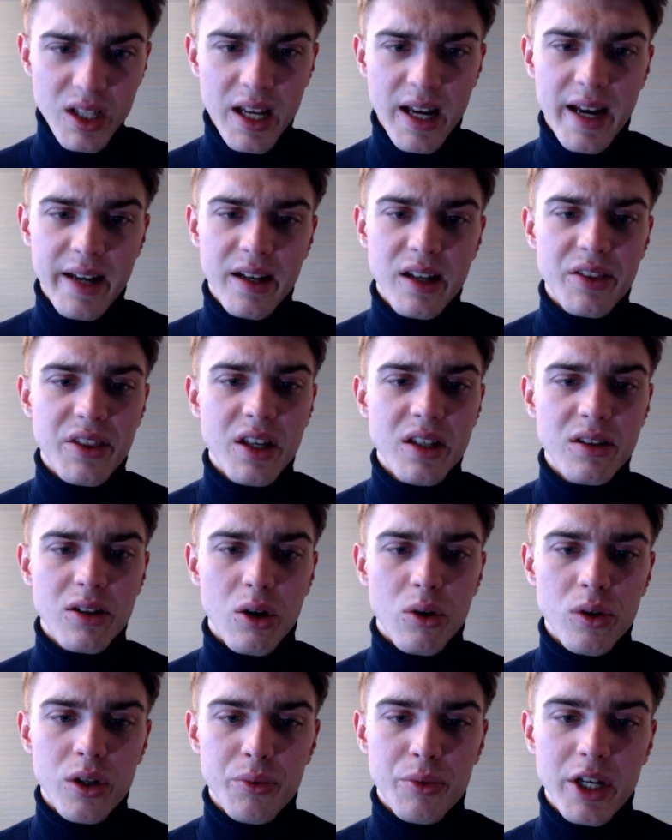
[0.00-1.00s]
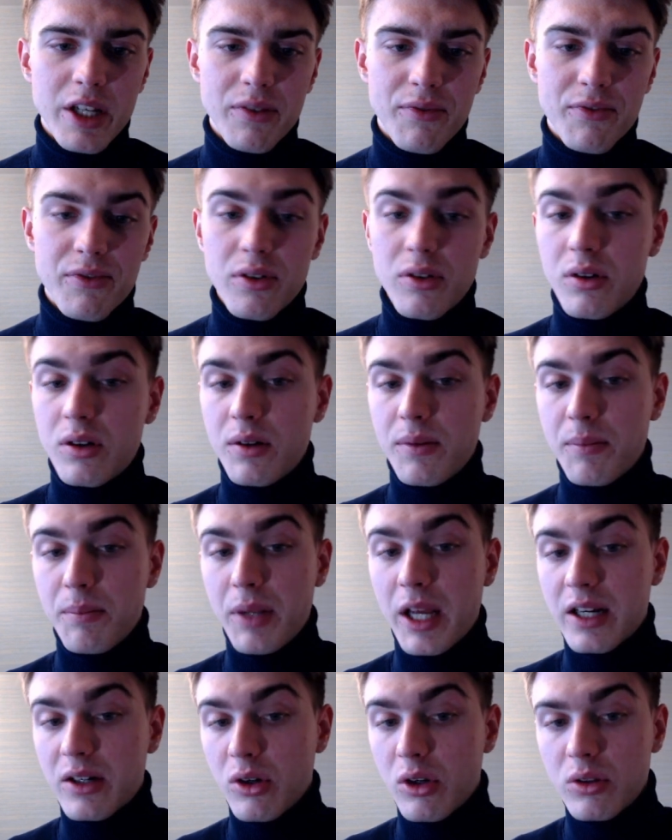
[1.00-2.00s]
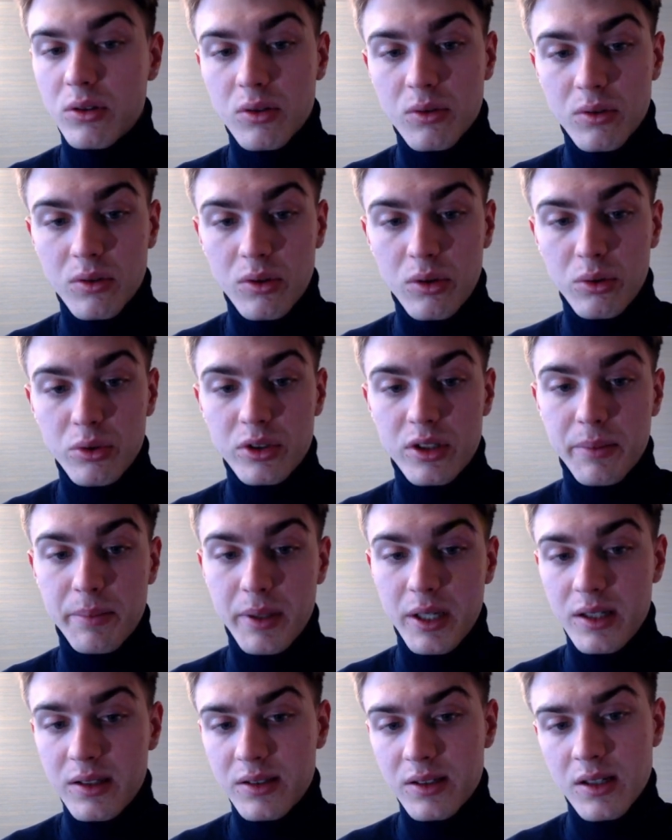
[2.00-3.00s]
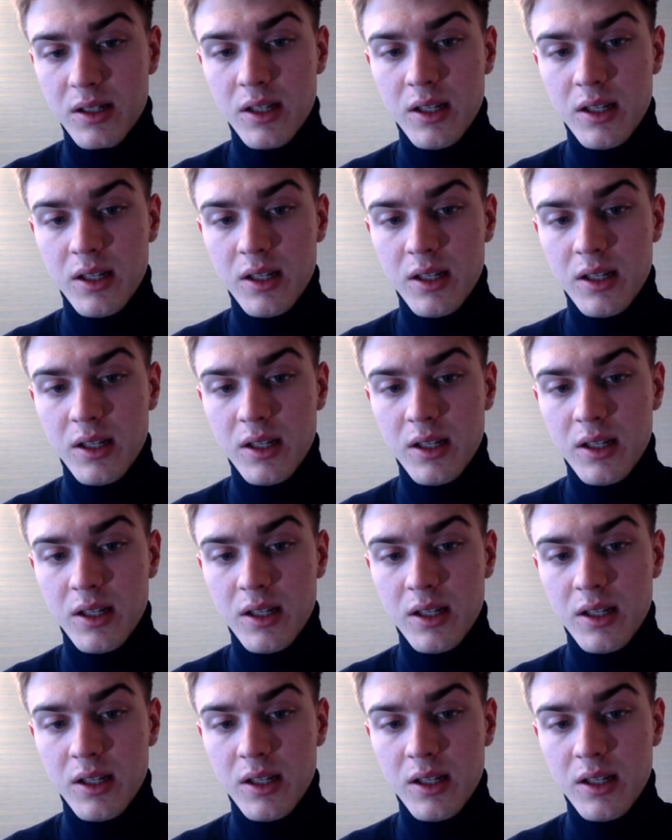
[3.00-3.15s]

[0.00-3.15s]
and I think the only way for black not to lose the piece